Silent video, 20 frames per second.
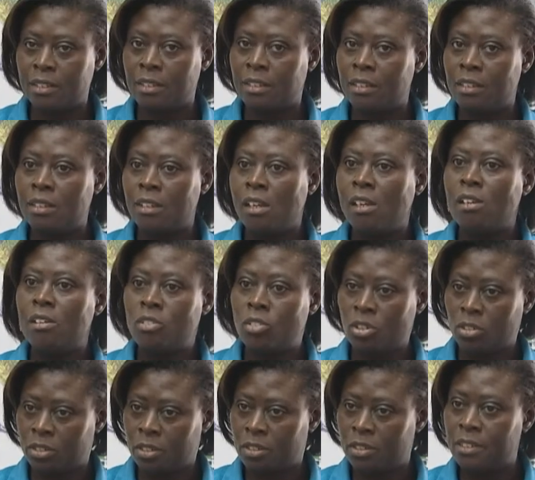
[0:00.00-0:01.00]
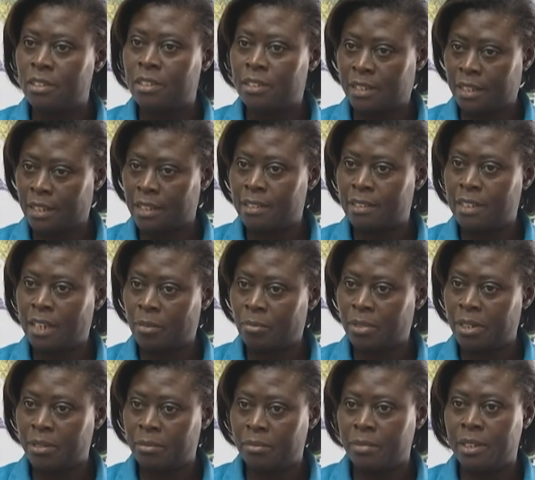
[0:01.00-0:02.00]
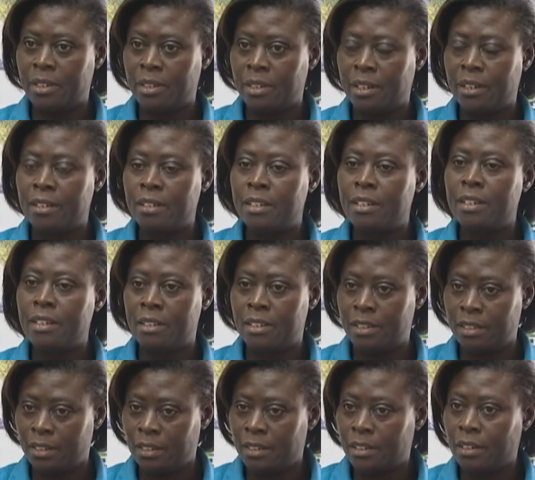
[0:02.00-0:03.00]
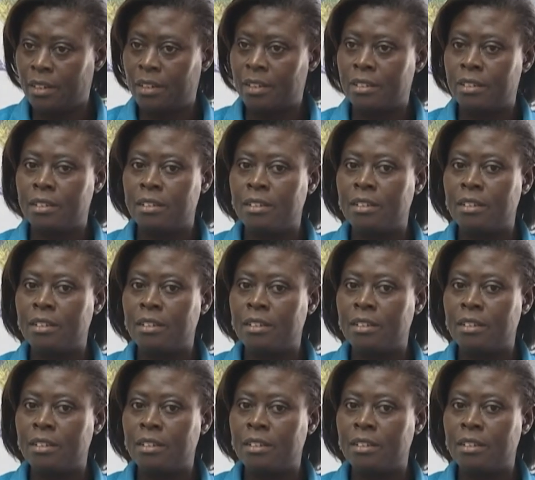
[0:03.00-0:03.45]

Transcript: the doctor to just examine me, and he did that.